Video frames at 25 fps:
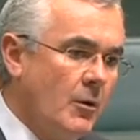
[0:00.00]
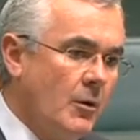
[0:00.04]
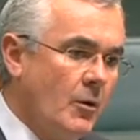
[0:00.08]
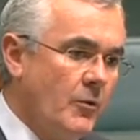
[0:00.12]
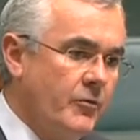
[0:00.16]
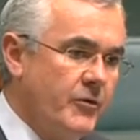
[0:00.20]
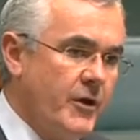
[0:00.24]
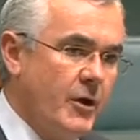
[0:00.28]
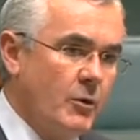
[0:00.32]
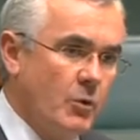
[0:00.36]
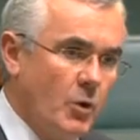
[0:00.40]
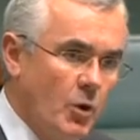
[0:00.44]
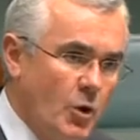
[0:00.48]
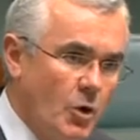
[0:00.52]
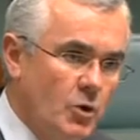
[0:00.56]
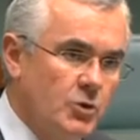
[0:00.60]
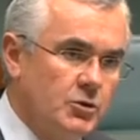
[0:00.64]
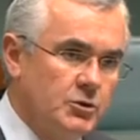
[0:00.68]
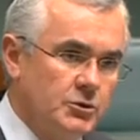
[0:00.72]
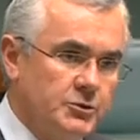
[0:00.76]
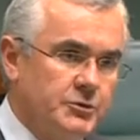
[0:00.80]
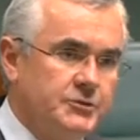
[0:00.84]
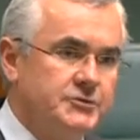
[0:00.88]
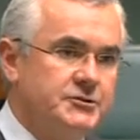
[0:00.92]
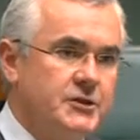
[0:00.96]
They're
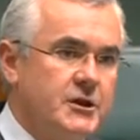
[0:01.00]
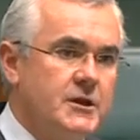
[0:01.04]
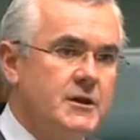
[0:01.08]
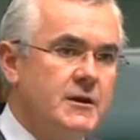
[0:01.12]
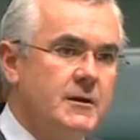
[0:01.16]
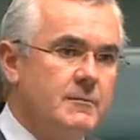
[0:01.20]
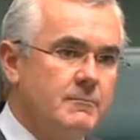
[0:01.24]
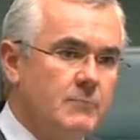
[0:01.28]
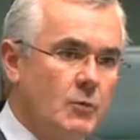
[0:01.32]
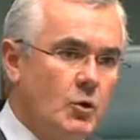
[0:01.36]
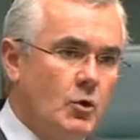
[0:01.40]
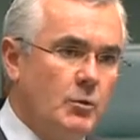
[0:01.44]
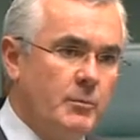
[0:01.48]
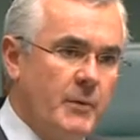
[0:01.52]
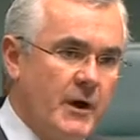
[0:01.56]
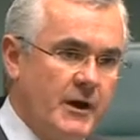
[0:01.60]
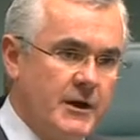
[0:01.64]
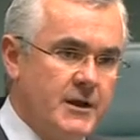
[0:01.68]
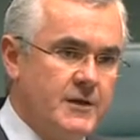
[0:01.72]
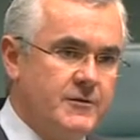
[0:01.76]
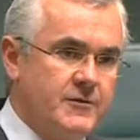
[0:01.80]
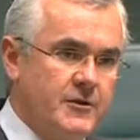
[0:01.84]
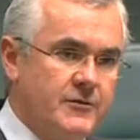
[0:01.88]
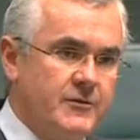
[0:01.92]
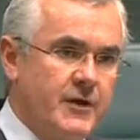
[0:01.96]
all losing more
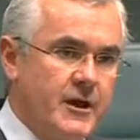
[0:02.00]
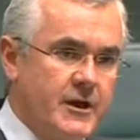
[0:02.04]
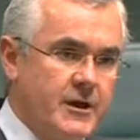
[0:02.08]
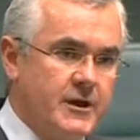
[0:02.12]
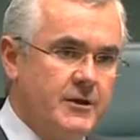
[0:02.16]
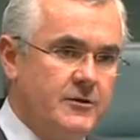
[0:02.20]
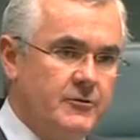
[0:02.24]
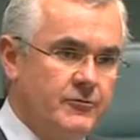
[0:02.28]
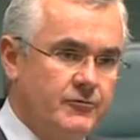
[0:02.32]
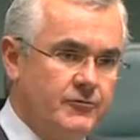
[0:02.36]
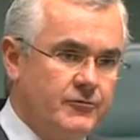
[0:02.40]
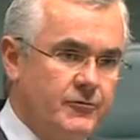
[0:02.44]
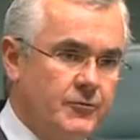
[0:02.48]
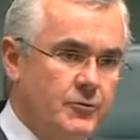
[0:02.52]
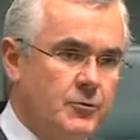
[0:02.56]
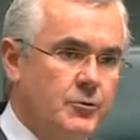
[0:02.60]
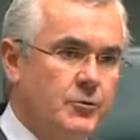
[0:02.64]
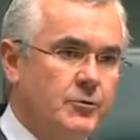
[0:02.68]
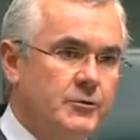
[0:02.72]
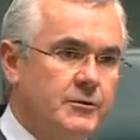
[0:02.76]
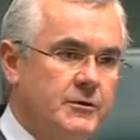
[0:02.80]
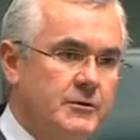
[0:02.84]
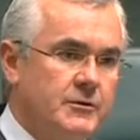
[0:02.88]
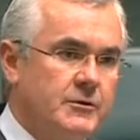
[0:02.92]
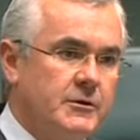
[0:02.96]
money than they can
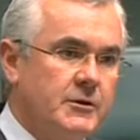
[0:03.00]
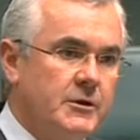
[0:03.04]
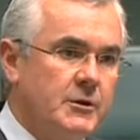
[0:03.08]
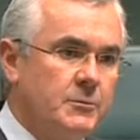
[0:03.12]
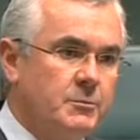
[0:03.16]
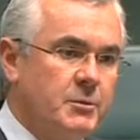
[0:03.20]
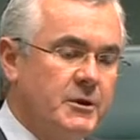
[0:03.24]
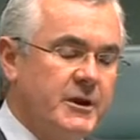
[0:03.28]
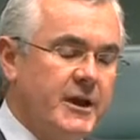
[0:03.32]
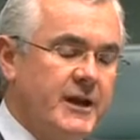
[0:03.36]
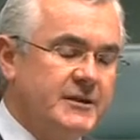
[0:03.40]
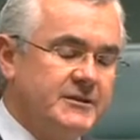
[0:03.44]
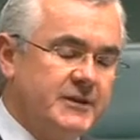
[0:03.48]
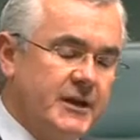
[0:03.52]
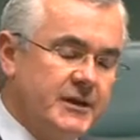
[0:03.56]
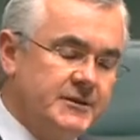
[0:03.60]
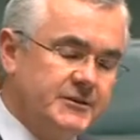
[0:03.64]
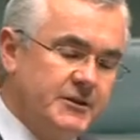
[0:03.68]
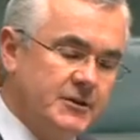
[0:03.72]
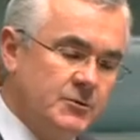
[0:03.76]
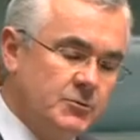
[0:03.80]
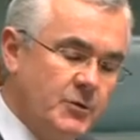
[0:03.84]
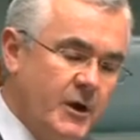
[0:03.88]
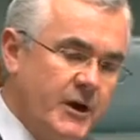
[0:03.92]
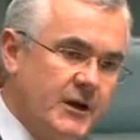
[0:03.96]
afford. But as a
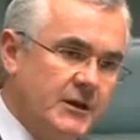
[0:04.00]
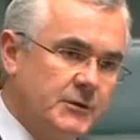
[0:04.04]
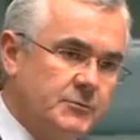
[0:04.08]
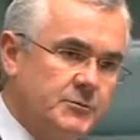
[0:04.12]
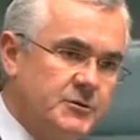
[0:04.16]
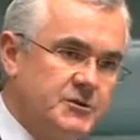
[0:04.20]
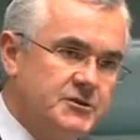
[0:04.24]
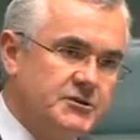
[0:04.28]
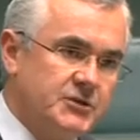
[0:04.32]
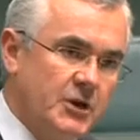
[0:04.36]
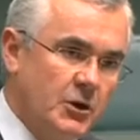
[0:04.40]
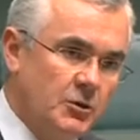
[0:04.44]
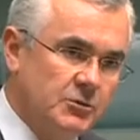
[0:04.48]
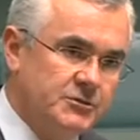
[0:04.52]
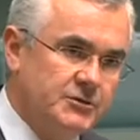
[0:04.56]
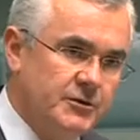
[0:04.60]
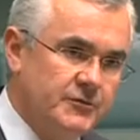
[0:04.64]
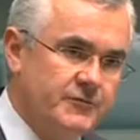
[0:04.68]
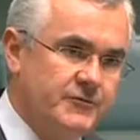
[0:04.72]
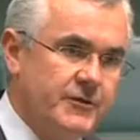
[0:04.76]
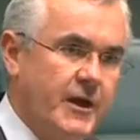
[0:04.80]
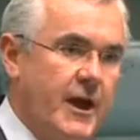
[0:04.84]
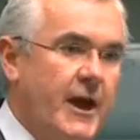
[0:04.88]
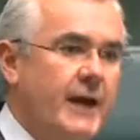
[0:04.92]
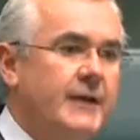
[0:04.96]
direct result
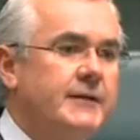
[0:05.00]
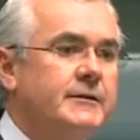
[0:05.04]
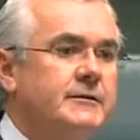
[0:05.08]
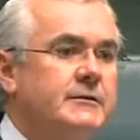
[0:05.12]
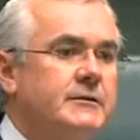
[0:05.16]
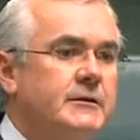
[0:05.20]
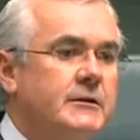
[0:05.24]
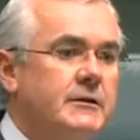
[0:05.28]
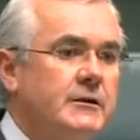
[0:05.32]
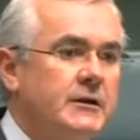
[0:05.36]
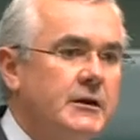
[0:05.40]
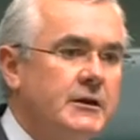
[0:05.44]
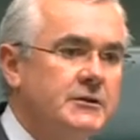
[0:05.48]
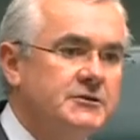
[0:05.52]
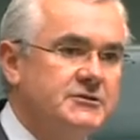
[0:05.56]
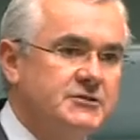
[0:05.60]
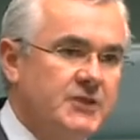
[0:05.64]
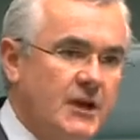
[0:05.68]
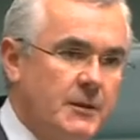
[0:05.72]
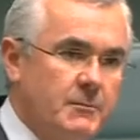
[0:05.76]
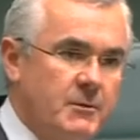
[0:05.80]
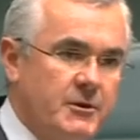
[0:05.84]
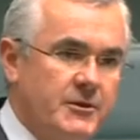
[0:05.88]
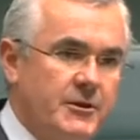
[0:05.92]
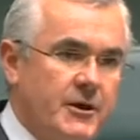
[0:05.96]
of that,
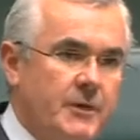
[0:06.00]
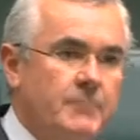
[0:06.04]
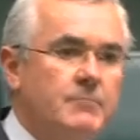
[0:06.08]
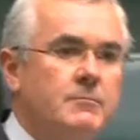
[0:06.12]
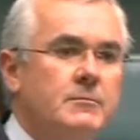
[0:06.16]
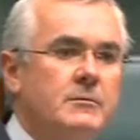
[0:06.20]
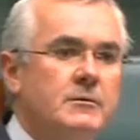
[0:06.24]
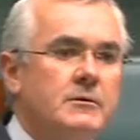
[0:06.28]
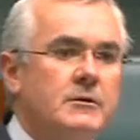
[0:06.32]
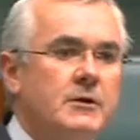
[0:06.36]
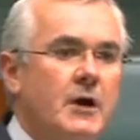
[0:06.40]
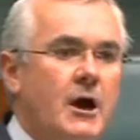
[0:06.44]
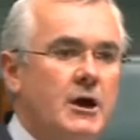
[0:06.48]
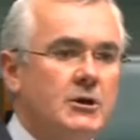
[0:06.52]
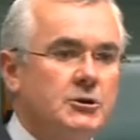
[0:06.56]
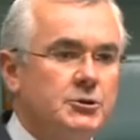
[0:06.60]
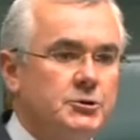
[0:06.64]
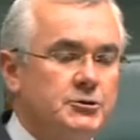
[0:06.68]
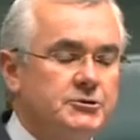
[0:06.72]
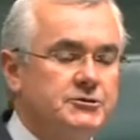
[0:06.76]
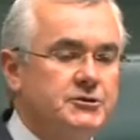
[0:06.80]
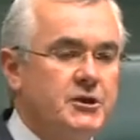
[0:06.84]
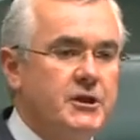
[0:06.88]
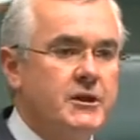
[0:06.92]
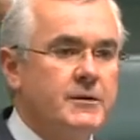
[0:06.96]
some of them are
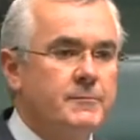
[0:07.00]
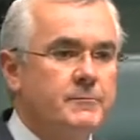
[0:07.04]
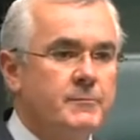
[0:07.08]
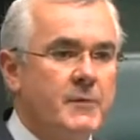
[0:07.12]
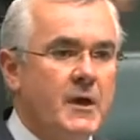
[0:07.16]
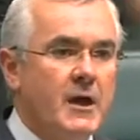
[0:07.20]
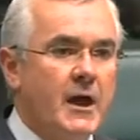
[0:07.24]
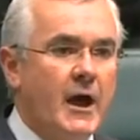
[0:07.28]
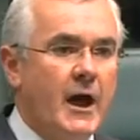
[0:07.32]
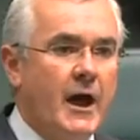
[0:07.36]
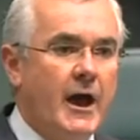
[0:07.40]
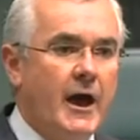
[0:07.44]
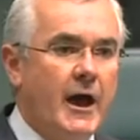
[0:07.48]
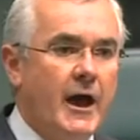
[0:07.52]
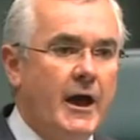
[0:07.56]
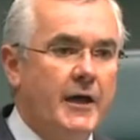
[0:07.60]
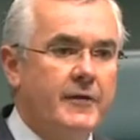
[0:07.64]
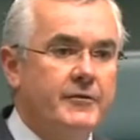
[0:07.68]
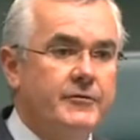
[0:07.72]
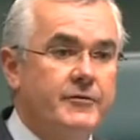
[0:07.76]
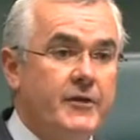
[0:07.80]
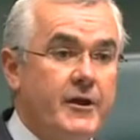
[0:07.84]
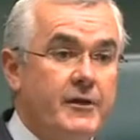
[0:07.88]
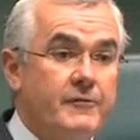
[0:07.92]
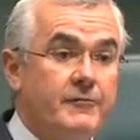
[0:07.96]
losing
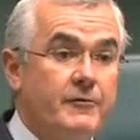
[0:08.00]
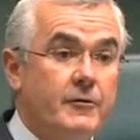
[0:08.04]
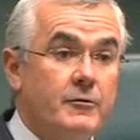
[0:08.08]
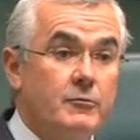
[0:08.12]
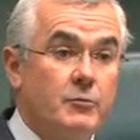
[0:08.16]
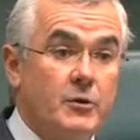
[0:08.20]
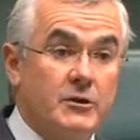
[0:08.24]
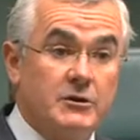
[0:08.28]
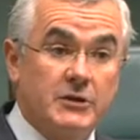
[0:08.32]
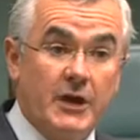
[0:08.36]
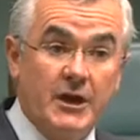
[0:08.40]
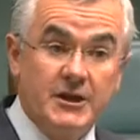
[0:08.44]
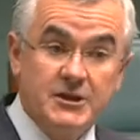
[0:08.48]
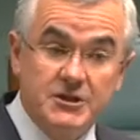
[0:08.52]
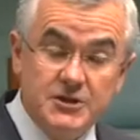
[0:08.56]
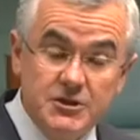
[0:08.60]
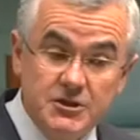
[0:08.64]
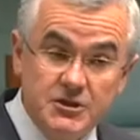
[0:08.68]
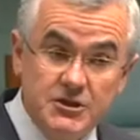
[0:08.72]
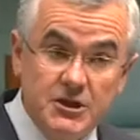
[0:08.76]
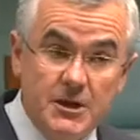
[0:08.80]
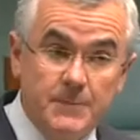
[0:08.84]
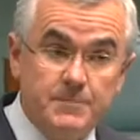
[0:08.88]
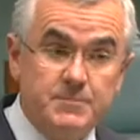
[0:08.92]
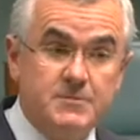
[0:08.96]
their
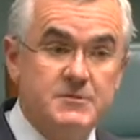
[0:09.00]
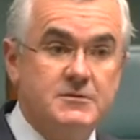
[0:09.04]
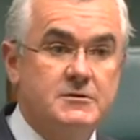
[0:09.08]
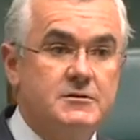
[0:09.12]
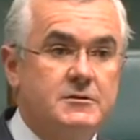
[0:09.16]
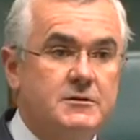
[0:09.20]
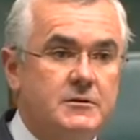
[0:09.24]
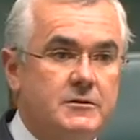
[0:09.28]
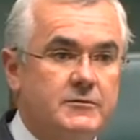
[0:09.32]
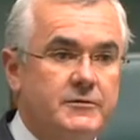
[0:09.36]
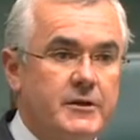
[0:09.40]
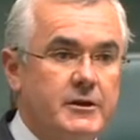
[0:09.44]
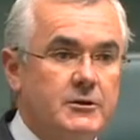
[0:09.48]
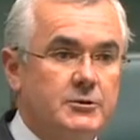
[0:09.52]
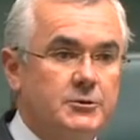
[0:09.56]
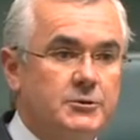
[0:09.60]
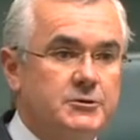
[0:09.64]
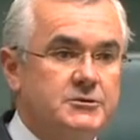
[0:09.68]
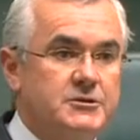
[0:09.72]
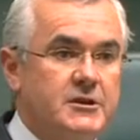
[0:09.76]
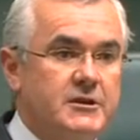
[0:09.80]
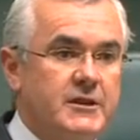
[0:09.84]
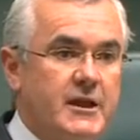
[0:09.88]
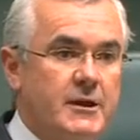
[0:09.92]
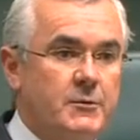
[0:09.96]
relationships. They're
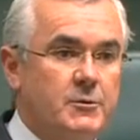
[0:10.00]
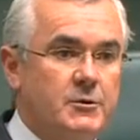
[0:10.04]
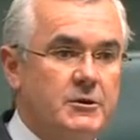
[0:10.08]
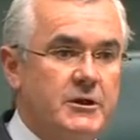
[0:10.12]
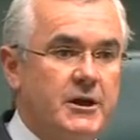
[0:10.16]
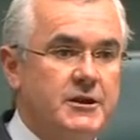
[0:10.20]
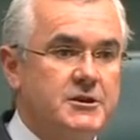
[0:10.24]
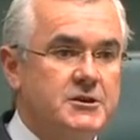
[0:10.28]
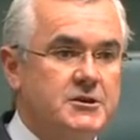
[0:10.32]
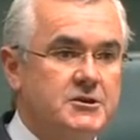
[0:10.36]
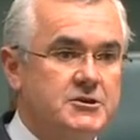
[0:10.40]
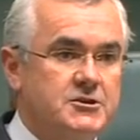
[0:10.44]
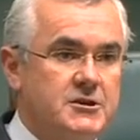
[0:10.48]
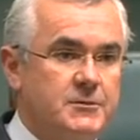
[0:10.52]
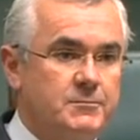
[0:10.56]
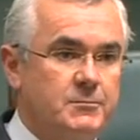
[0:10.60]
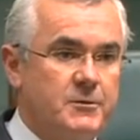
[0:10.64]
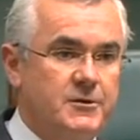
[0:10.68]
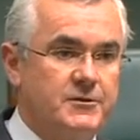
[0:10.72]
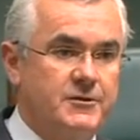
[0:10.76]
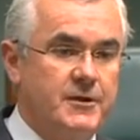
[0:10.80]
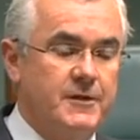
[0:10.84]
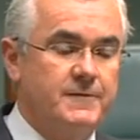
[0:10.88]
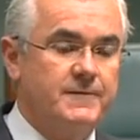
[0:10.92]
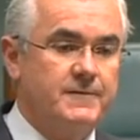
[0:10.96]
losing their relationship
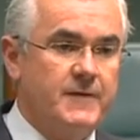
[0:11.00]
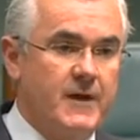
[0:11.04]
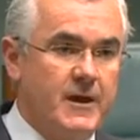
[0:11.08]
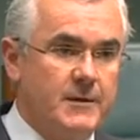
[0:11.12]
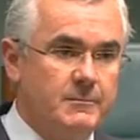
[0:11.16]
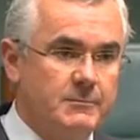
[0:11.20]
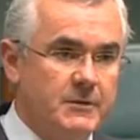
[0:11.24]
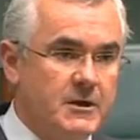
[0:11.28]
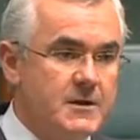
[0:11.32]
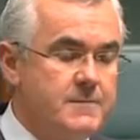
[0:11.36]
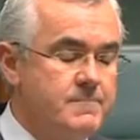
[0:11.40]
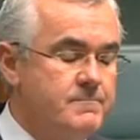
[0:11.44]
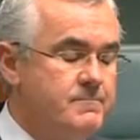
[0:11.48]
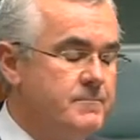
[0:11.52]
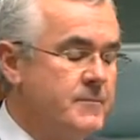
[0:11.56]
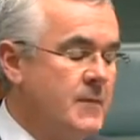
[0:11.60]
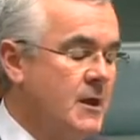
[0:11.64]
with their family.